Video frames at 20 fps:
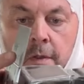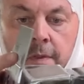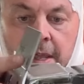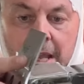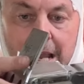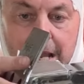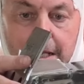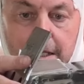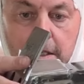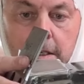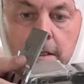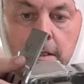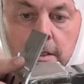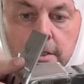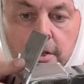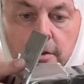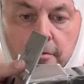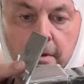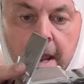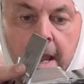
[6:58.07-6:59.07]
got the angle
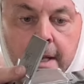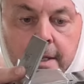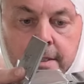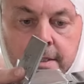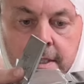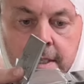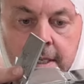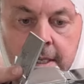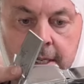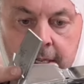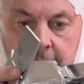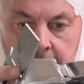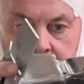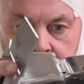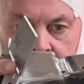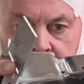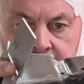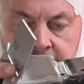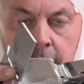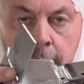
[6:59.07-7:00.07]
correct.
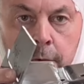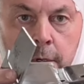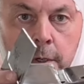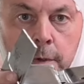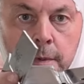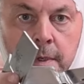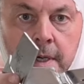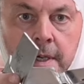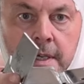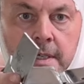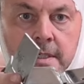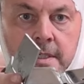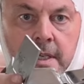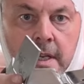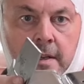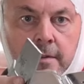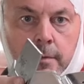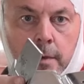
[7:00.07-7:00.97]
That's how you did it, Steve,